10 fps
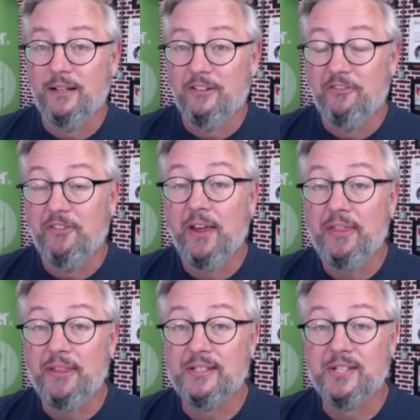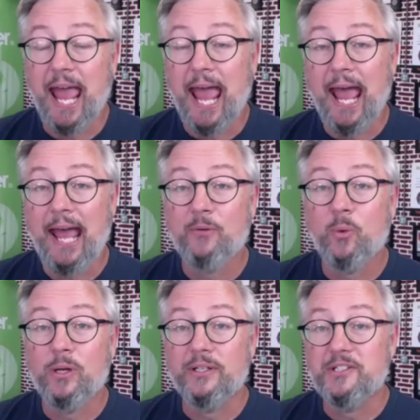Fifth is add
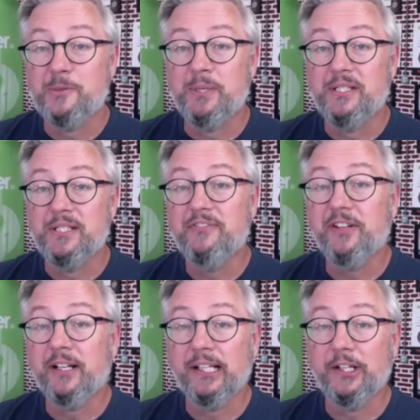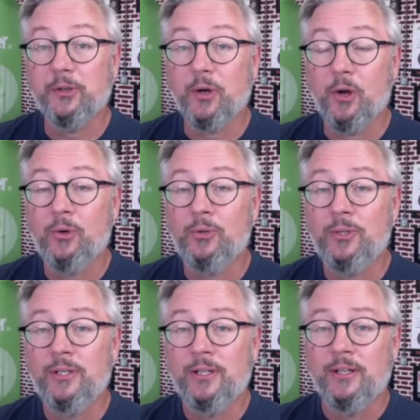what is specifically your own.
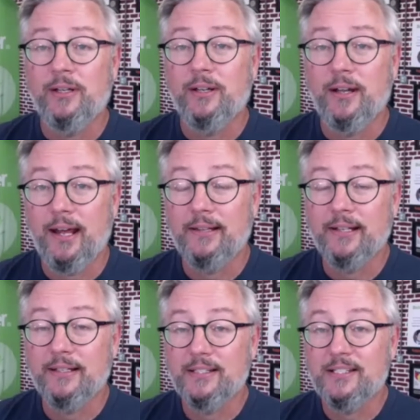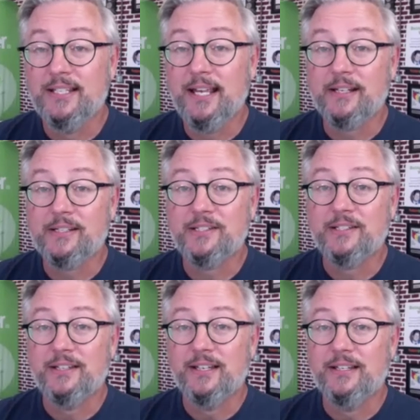And then six
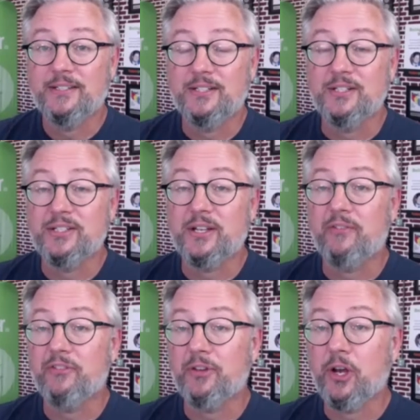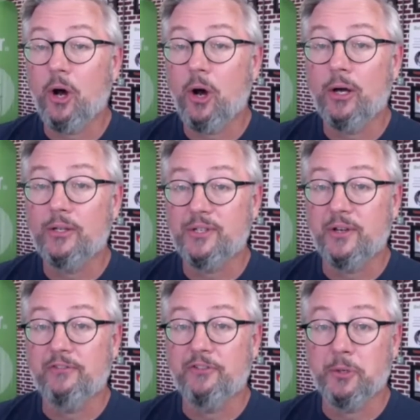is discover the cause
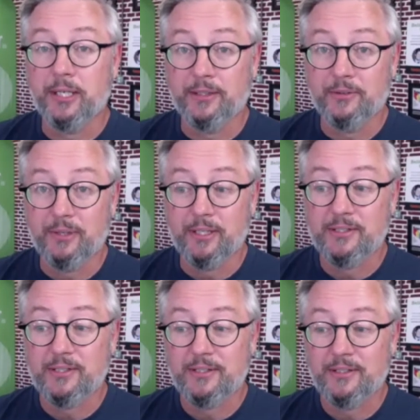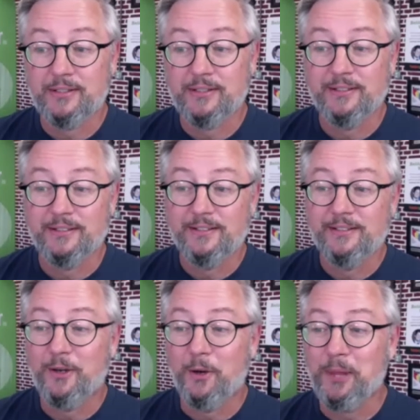of your ignorance.
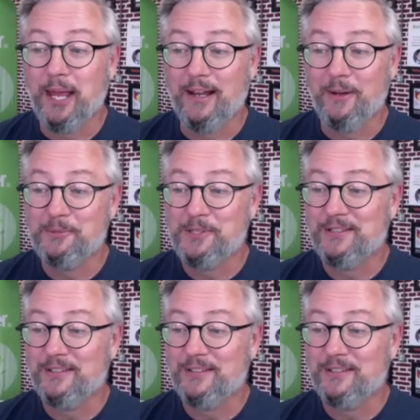Hope that helps.